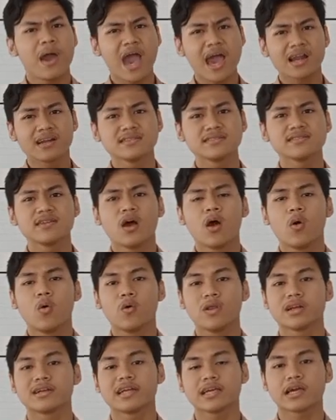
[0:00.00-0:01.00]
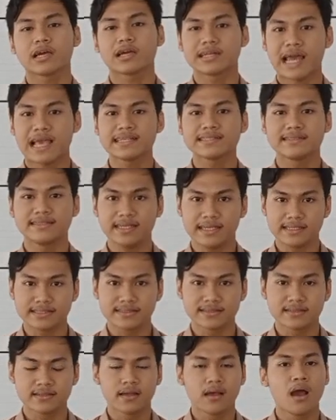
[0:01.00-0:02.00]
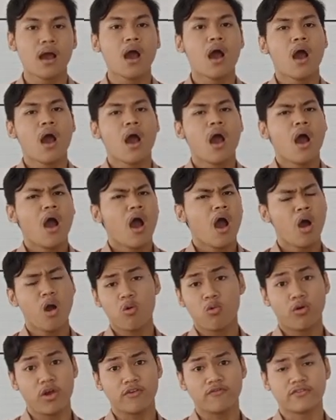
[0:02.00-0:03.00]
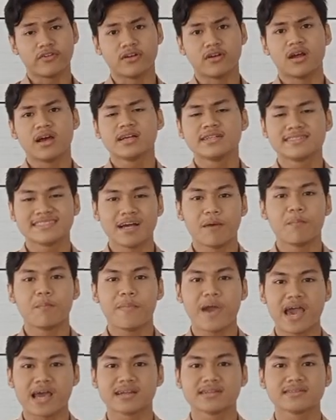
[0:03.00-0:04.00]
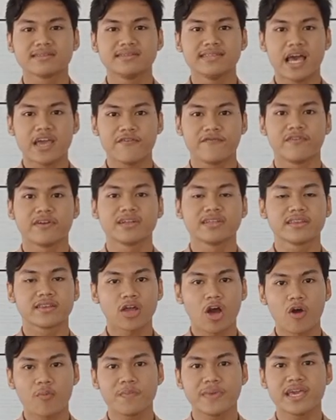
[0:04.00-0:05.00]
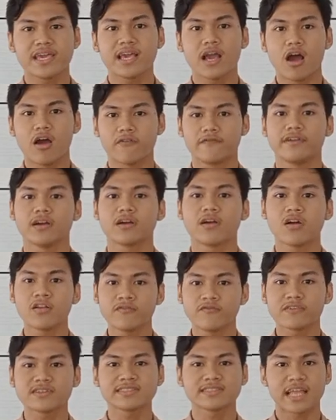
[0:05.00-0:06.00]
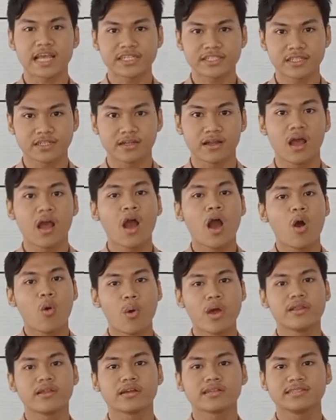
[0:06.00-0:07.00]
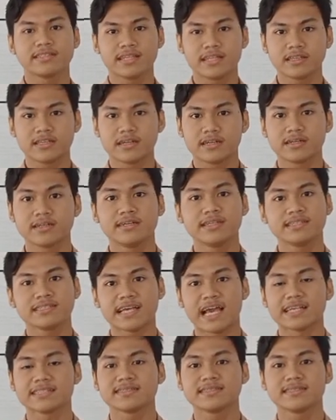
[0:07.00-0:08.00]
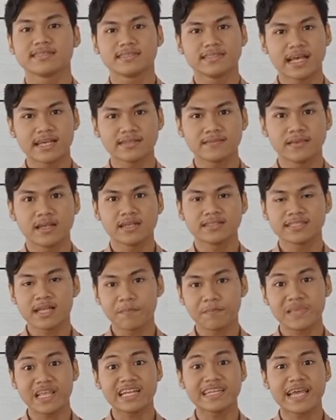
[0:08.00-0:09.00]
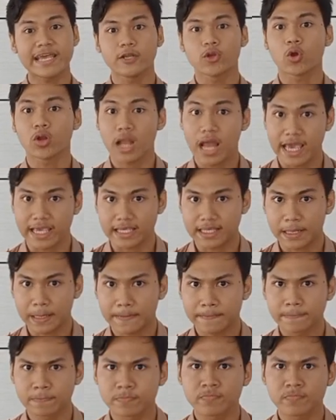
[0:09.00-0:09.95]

Parents will recognize this. However, some parents divert the topic of the conversation when their children discuss something they don't like.